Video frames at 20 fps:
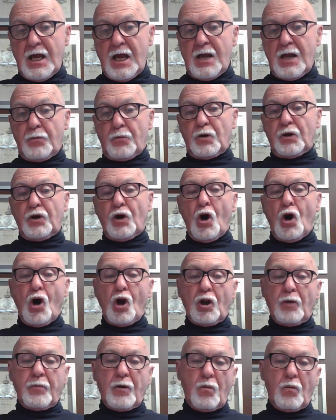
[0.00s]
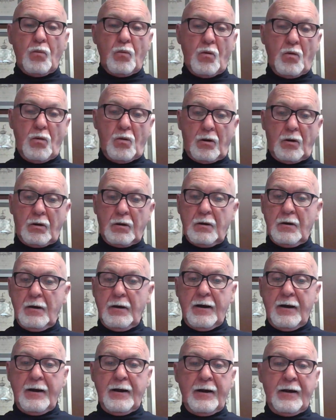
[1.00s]
It were all about war
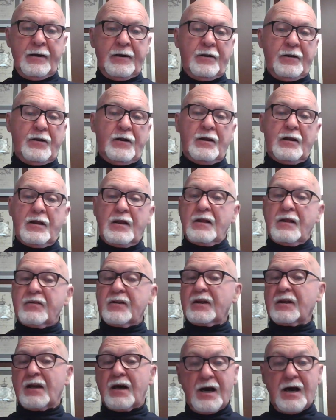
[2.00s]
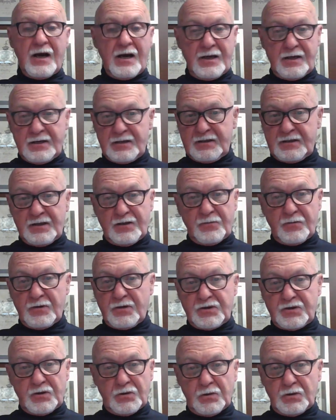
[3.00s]
and the lies that
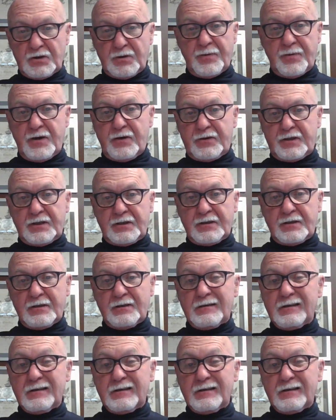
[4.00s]
were told about it.